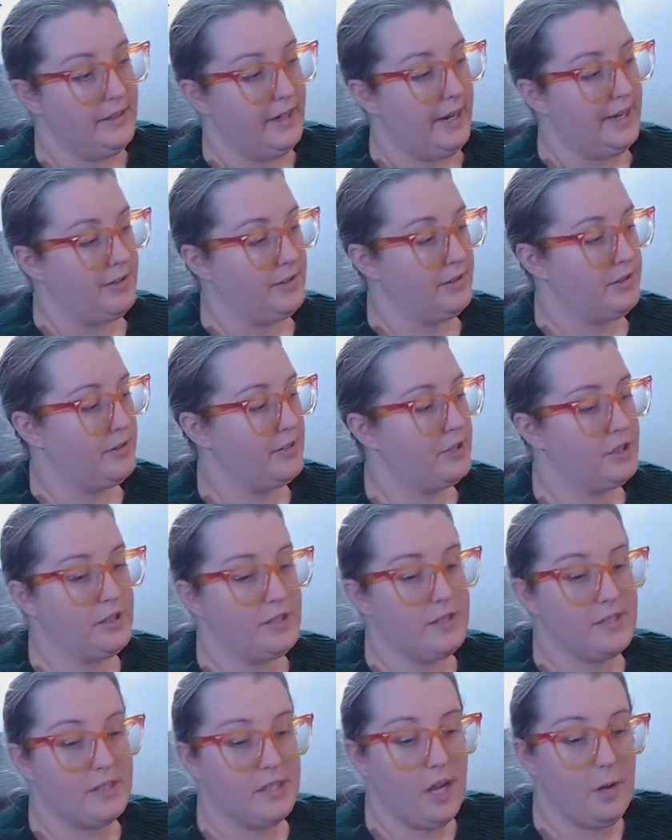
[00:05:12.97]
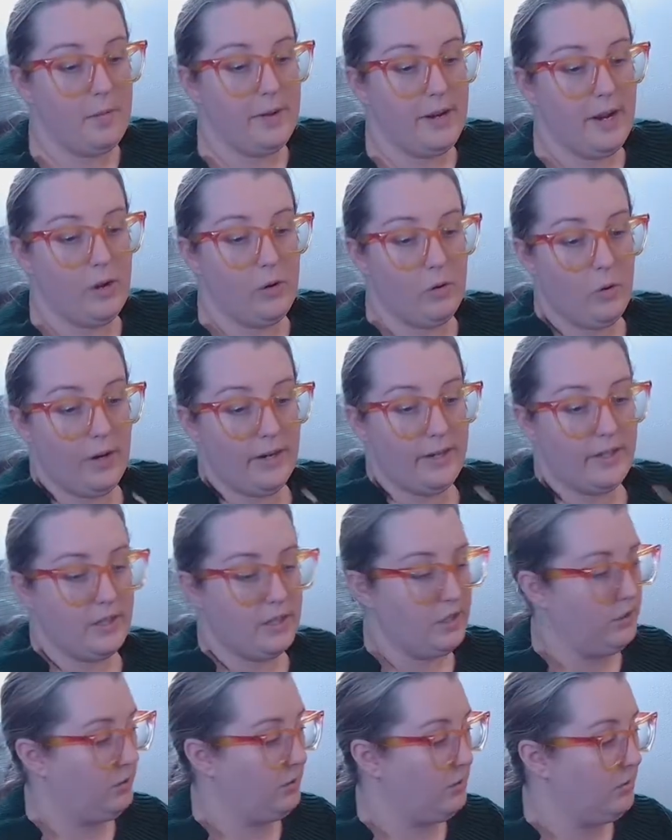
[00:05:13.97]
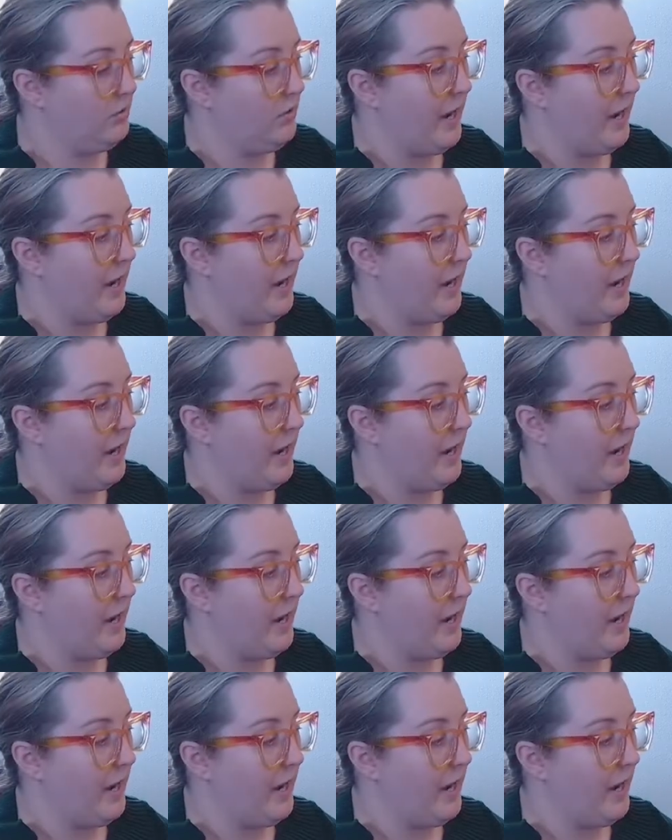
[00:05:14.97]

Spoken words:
and she's coming out quite cute.